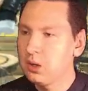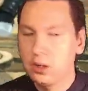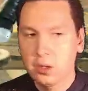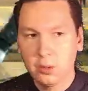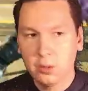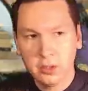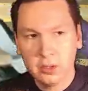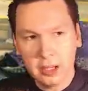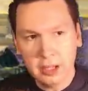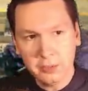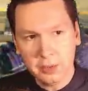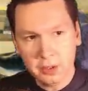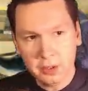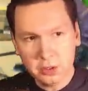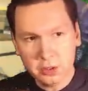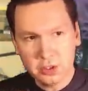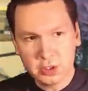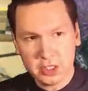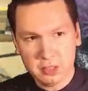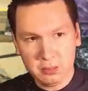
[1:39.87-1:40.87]
Whenever
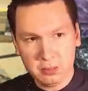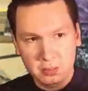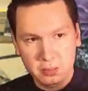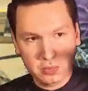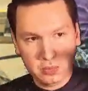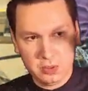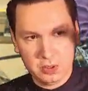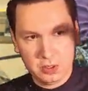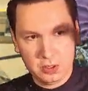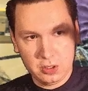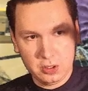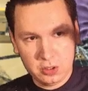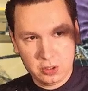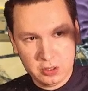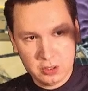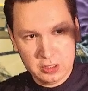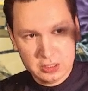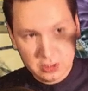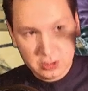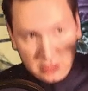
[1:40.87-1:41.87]
you jump, you
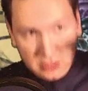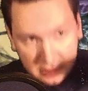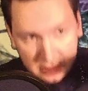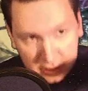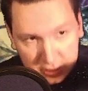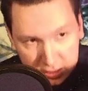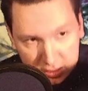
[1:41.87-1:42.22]
need to duck